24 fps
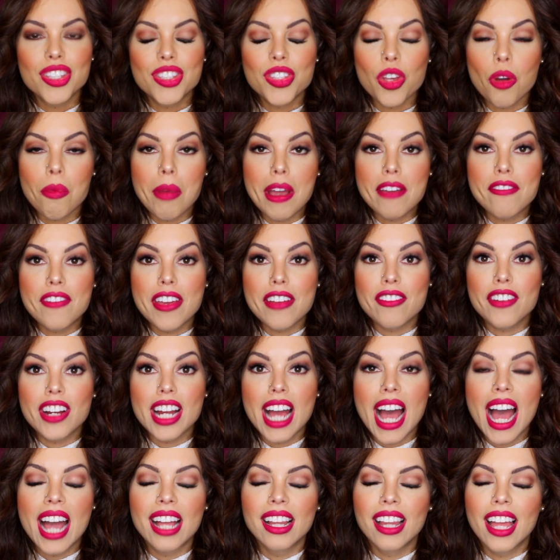So my
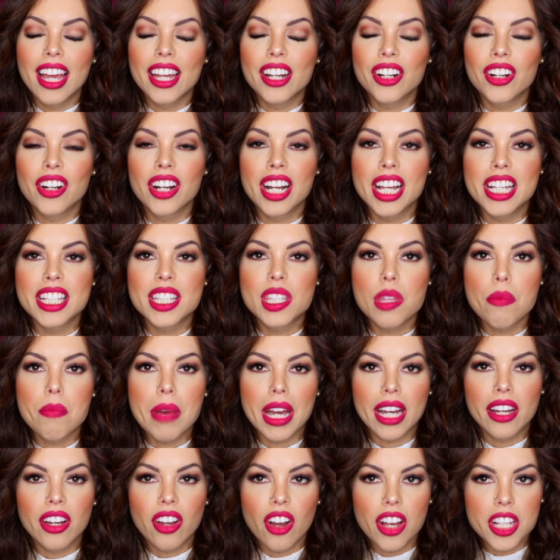favorite highlighter is the
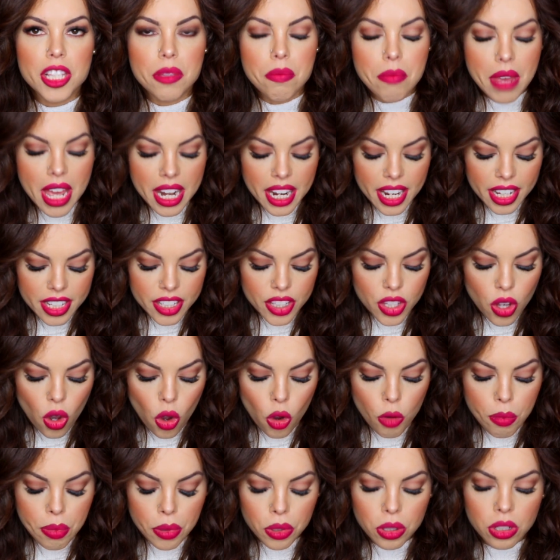Becca Cosmetics
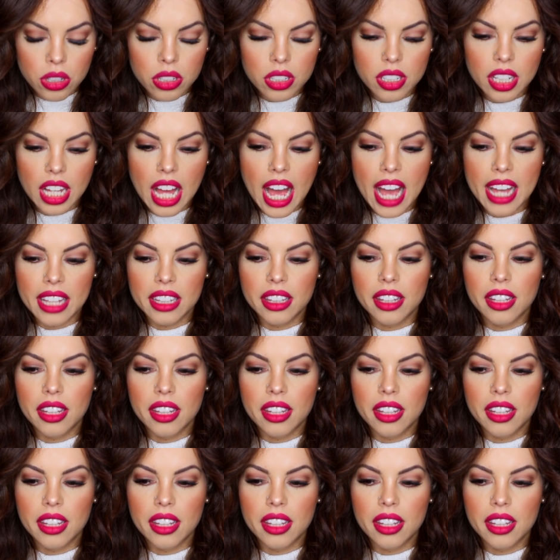Opal. I